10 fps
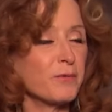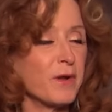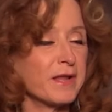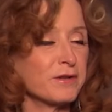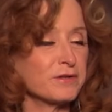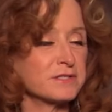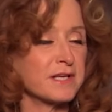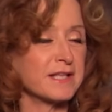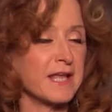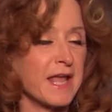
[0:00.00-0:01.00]
Raitt looks
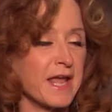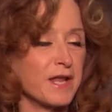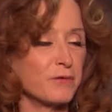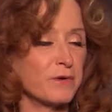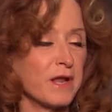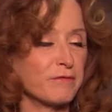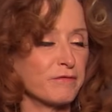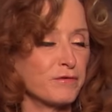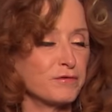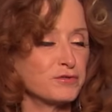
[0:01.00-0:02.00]
like the aunt who would have a
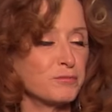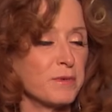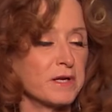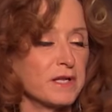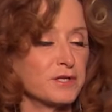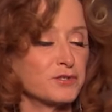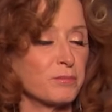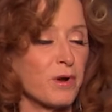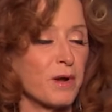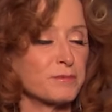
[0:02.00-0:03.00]
few too many at your
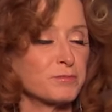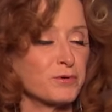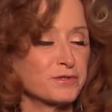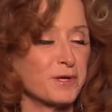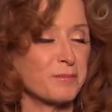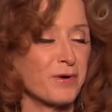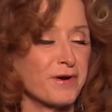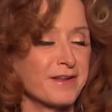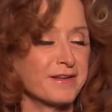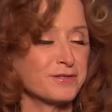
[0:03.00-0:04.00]
mom's birthday
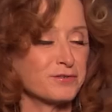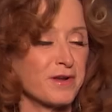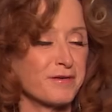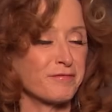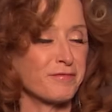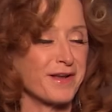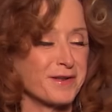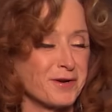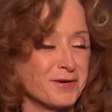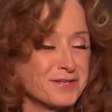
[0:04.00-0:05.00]
party and try to
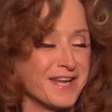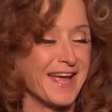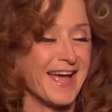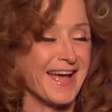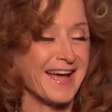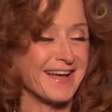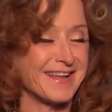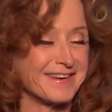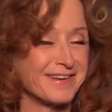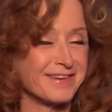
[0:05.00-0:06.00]
fight your dad.